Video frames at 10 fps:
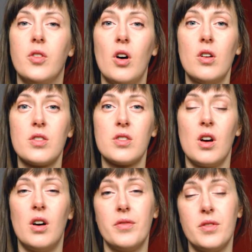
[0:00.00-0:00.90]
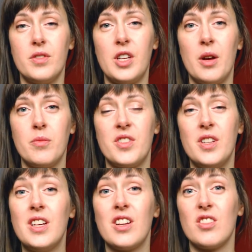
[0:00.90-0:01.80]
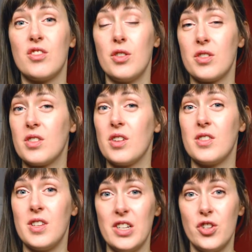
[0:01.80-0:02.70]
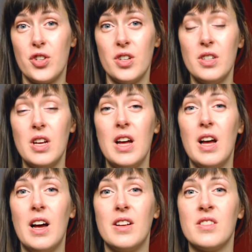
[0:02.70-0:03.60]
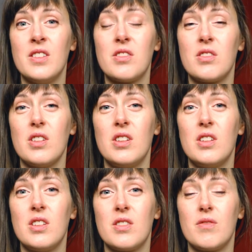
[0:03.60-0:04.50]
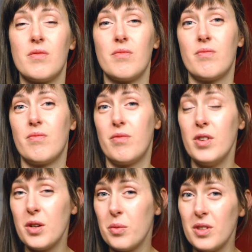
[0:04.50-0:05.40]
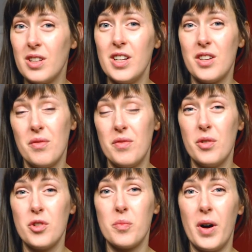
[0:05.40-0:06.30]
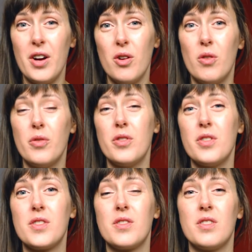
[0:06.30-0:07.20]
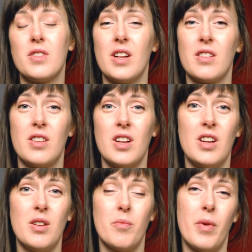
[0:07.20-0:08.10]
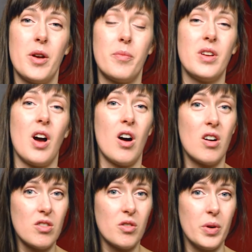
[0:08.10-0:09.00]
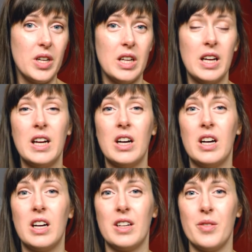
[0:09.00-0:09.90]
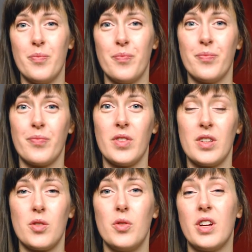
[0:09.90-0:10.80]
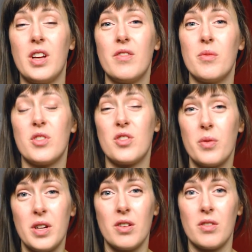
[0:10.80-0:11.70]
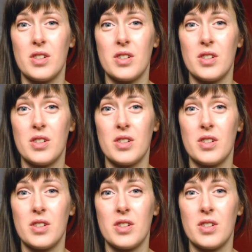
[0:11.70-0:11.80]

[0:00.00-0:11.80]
Dogs oftentimes seek just attention, and this is frequently confused by owners that they might be hungry. So you give him a treat or